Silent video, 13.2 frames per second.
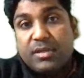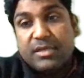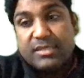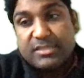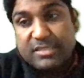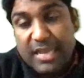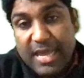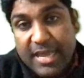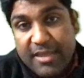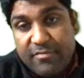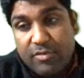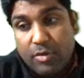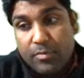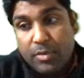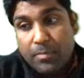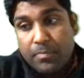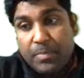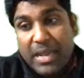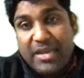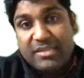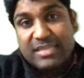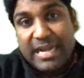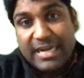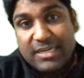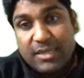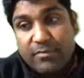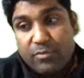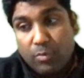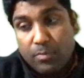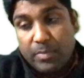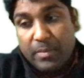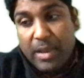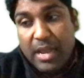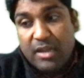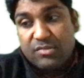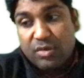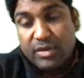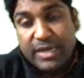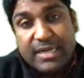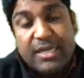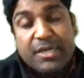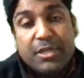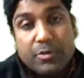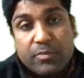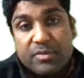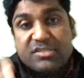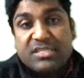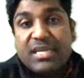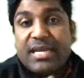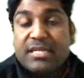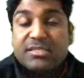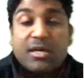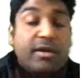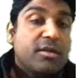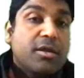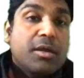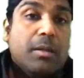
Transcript: is live, your plan is active, your plan is not ended, you will stay as our